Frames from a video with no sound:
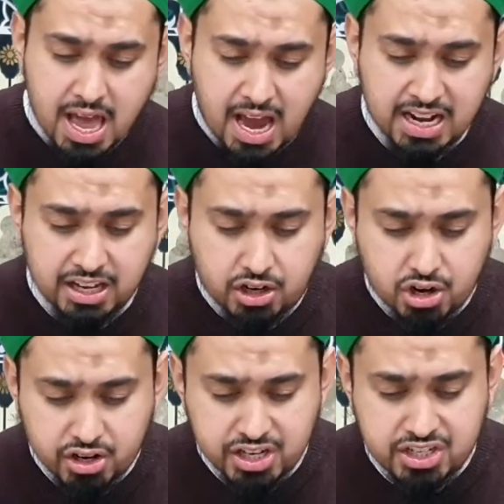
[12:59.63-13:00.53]
and
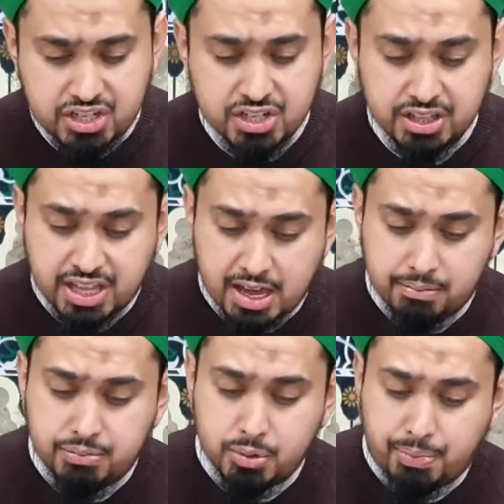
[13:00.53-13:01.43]
encouraged
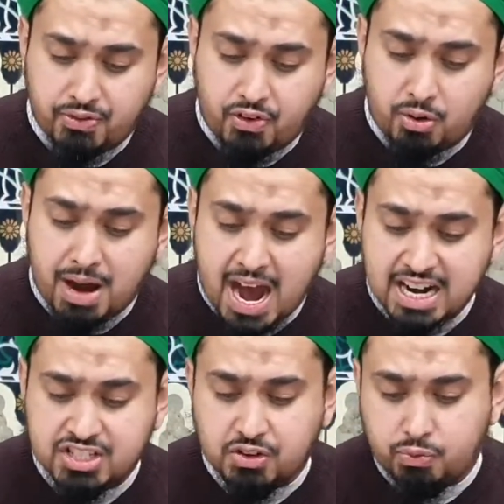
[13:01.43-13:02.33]
them to perform
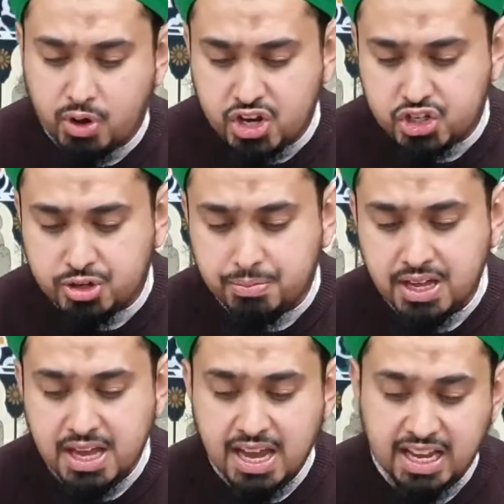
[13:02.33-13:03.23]
acts of worship
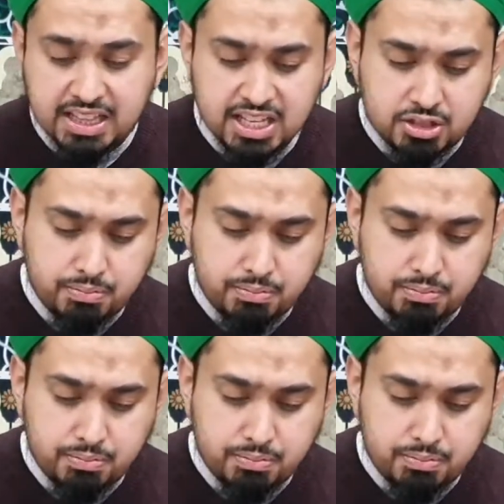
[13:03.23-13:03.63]
in this